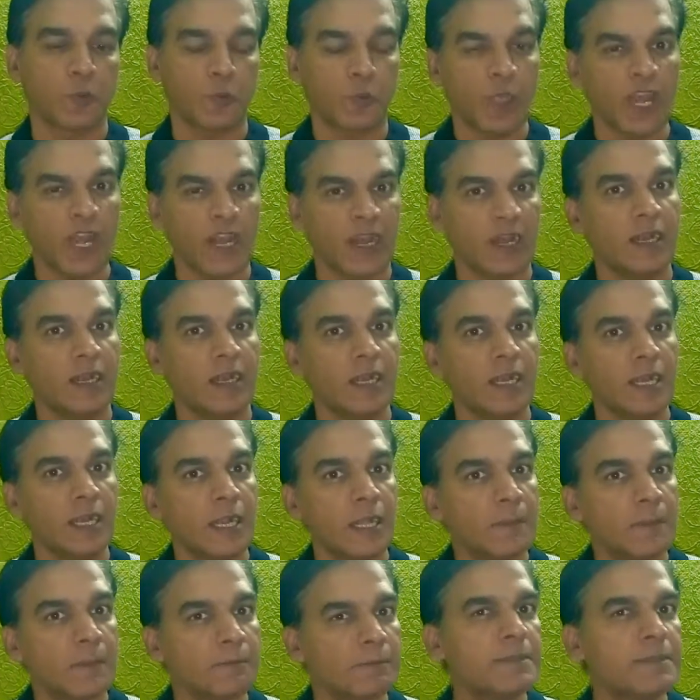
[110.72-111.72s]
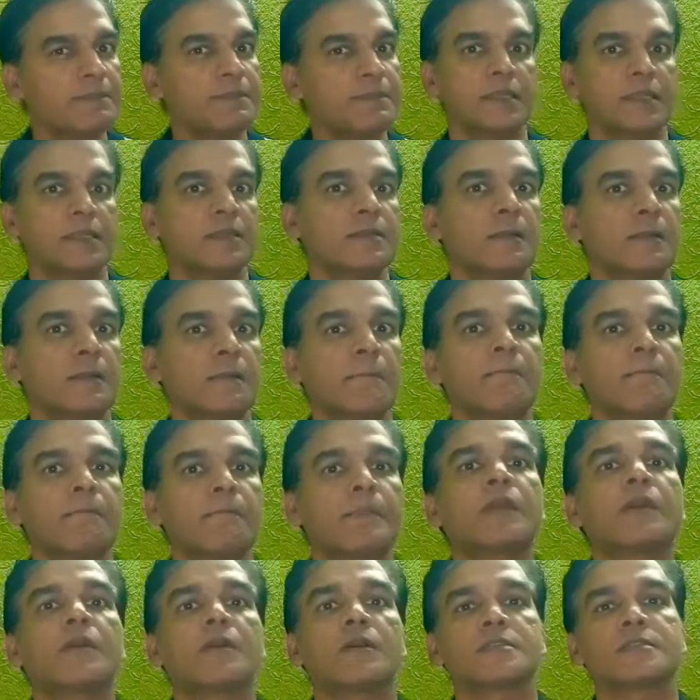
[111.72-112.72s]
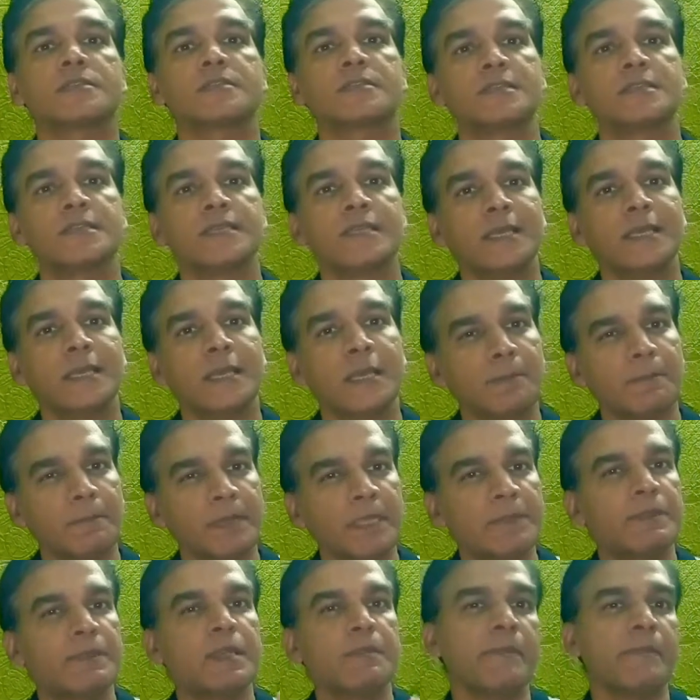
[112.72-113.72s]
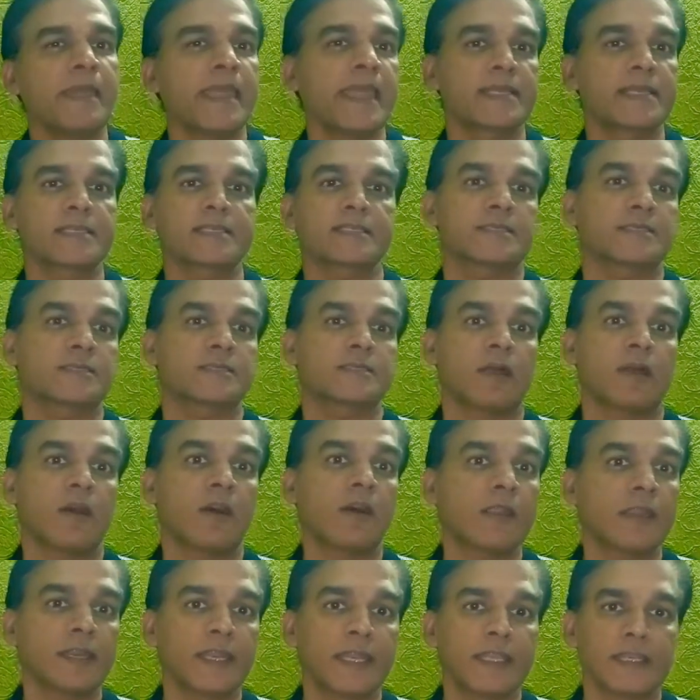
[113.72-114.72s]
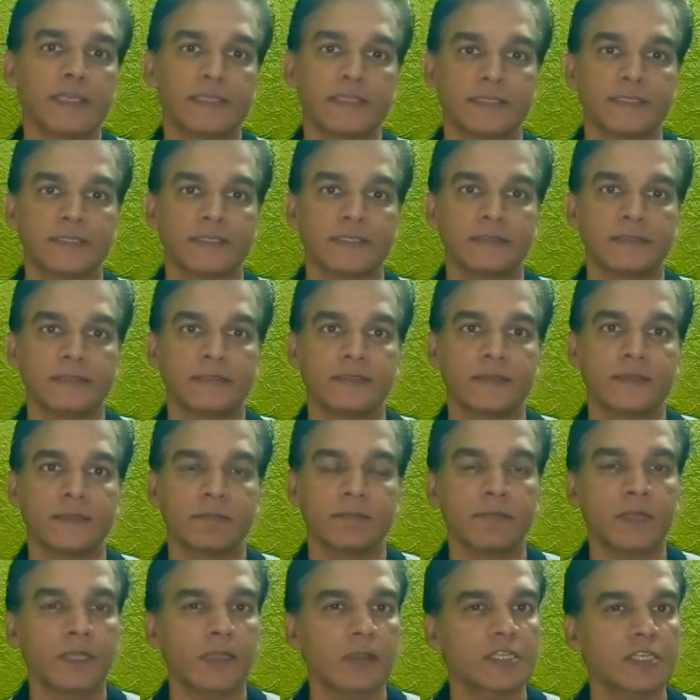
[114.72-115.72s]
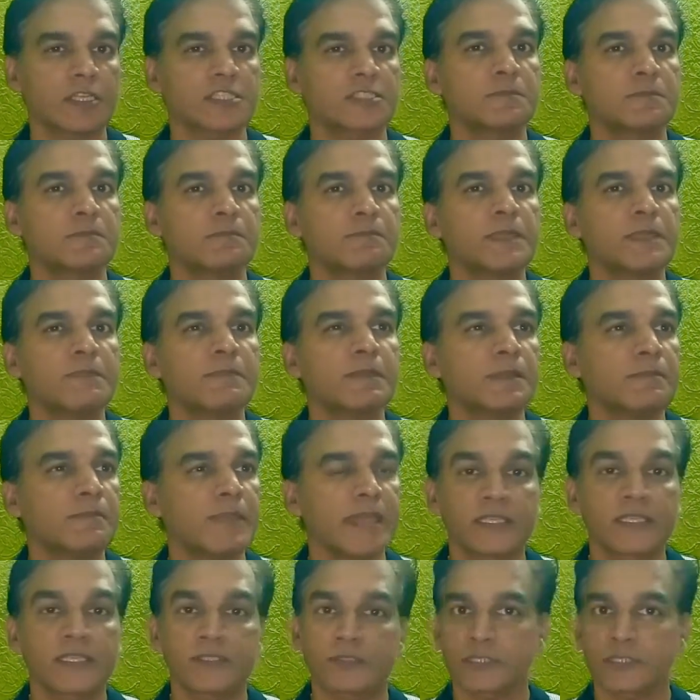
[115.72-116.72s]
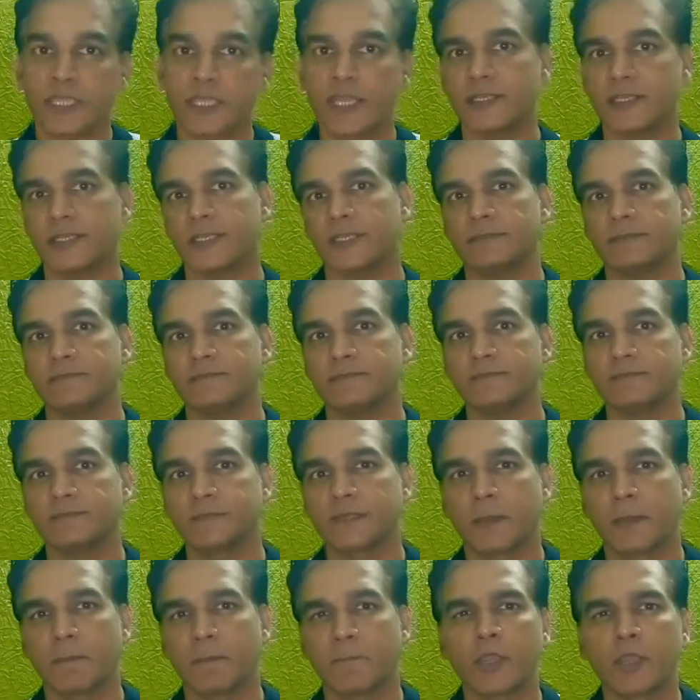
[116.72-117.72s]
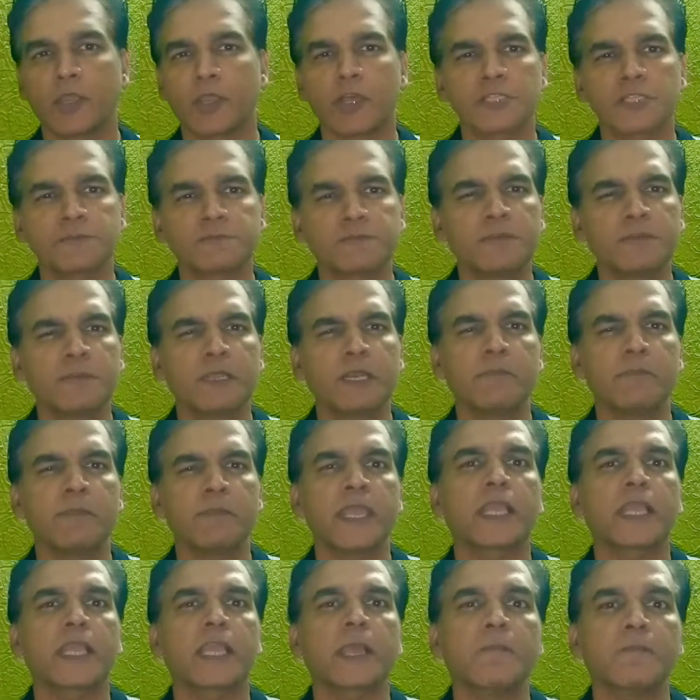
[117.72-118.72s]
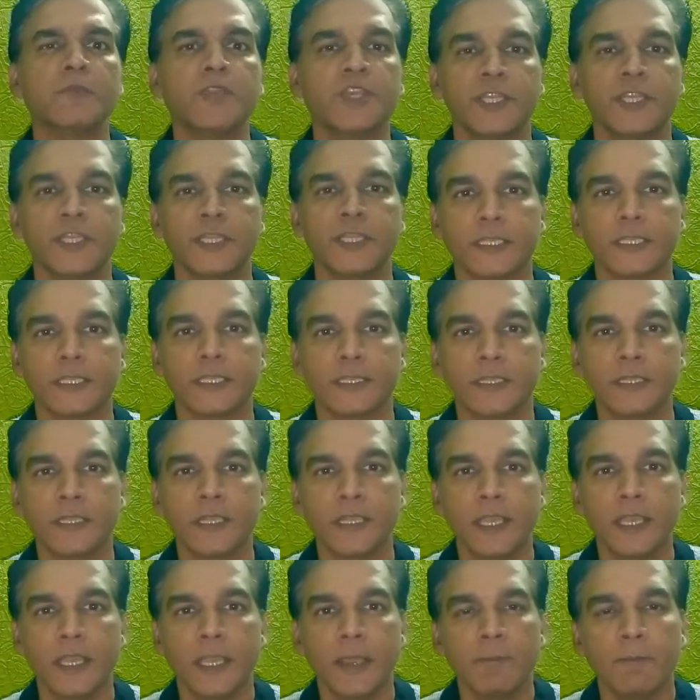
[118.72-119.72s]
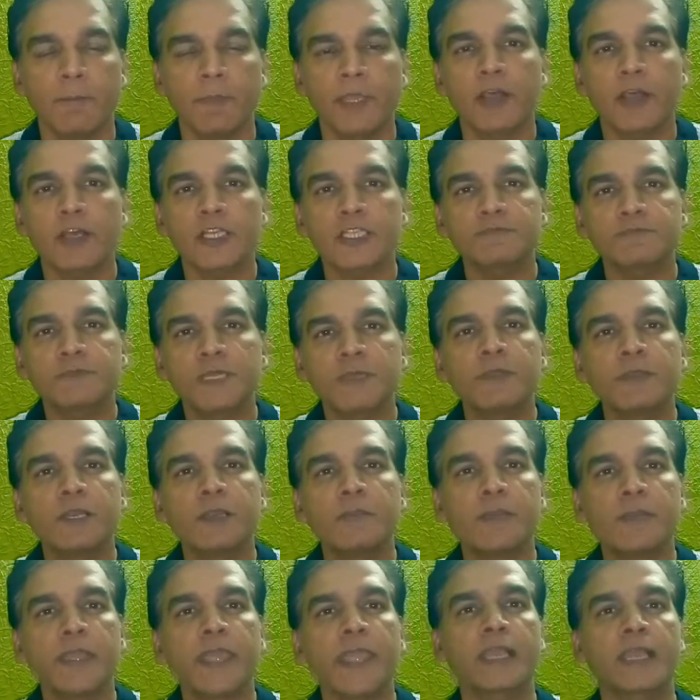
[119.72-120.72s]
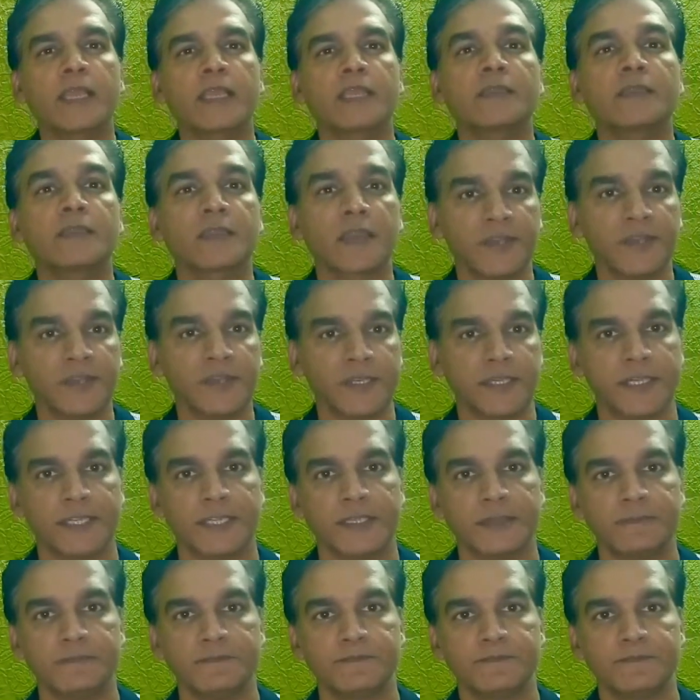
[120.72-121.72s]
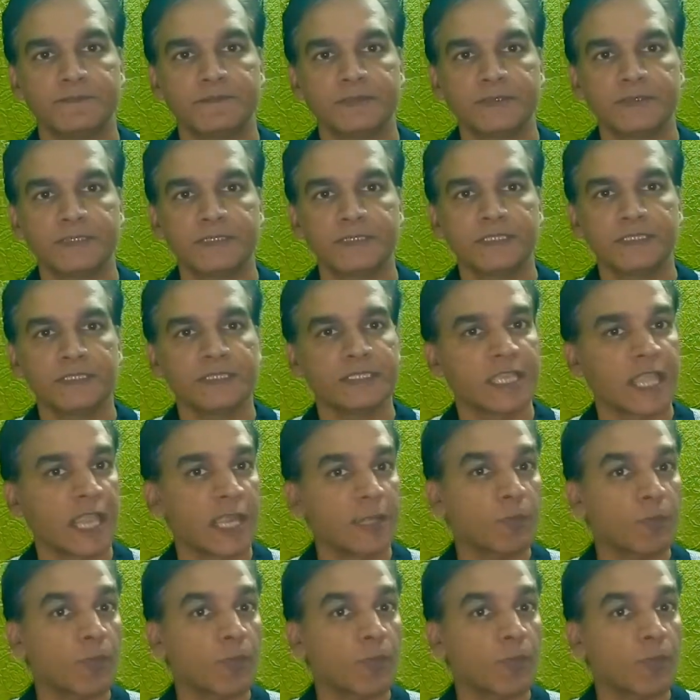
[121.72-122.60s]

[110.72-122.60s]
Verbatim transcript: Well, people, because people make organization, because people make society, because people make community, because people make country. And